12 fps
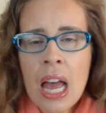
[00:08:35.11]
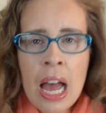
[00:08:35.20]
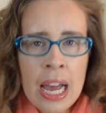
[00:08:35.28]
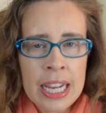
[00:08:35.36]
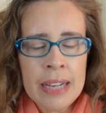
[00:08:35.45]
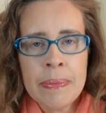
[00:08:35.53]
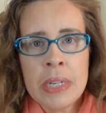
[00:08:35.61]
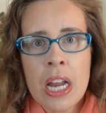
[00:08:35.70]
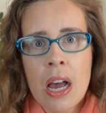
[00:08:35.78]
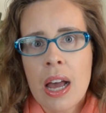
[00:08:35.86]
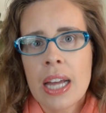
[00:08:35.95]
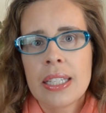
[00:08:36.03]
I am
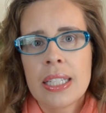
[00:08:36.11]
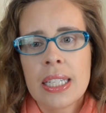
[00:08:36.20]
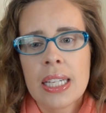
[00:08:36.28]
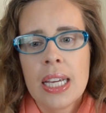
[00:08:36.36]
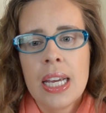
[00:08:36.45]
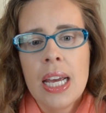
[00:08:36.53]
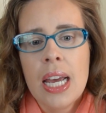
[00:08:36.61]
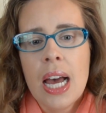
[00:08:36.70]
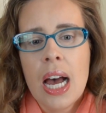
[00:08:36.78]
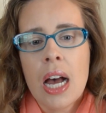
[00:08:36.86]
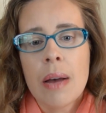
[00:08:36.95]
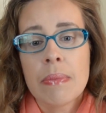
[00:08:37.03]
not
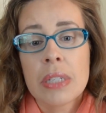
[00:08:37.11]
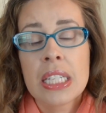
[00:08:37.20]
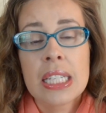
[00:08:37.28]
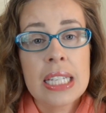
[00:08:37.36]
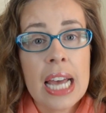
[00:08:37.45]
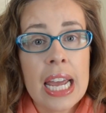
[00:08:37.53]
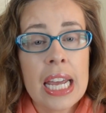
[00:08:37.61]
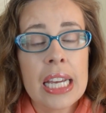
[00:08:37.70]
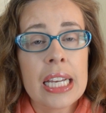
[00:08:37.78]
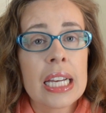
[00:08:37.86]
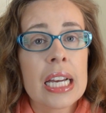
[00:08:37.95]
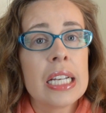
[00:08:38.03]
um,
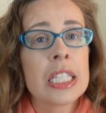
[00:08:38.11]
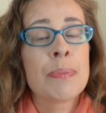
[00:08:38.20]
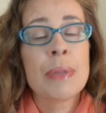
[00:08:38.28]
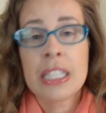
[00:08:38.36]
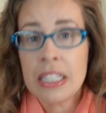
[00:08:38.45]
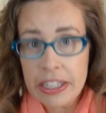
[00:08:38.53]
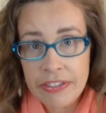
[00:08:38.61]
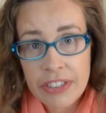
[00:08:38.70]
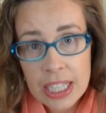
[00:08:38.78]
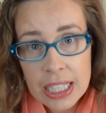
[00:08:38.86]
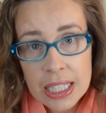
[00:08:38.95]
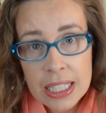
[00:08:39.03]
saying
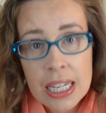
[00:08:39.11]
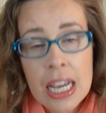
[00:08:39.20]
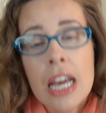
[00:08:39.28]
specifics